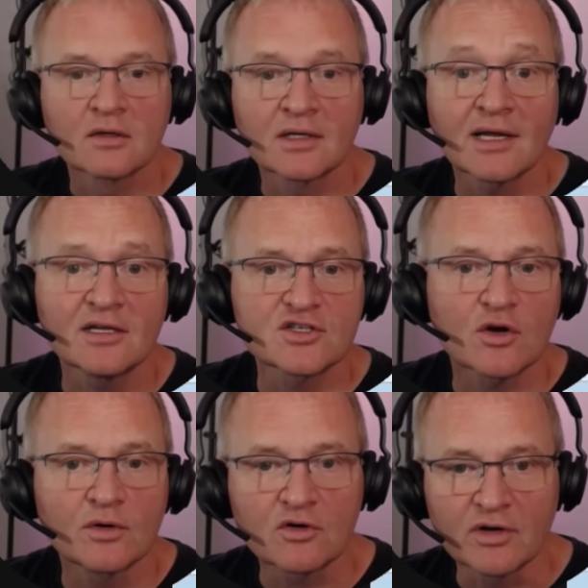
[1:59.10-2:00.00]
Now let's
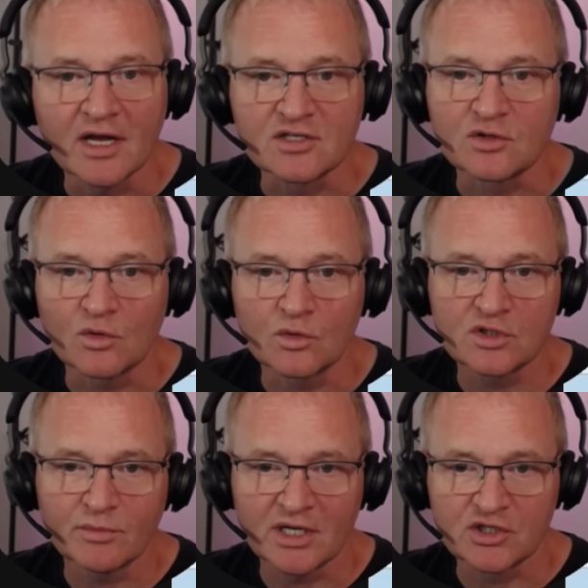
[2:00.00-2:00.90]
go and create an
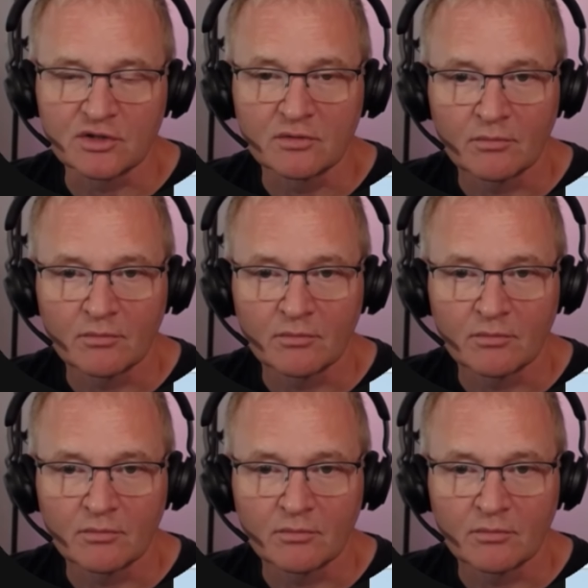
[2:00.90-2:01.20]
automation